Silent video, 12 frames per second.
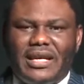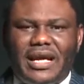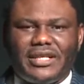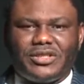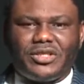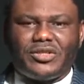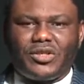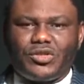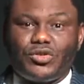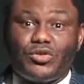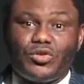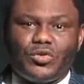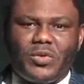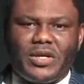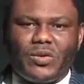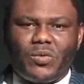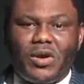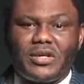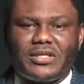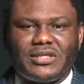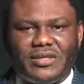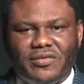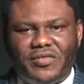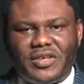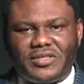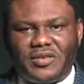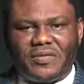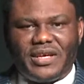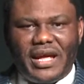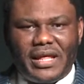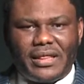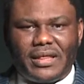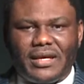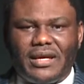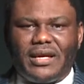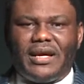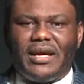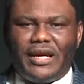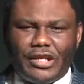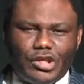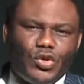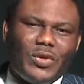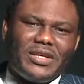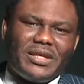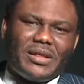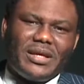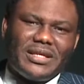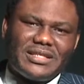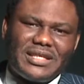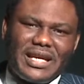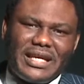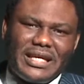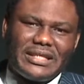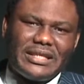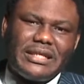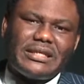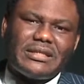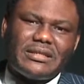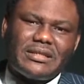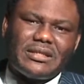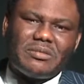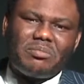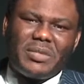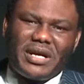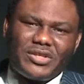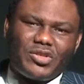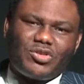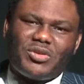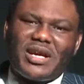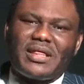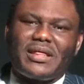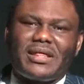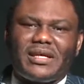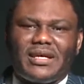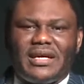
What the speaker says: like Jesus stood when he walked the face of the earth, and doing the things that he did by the strength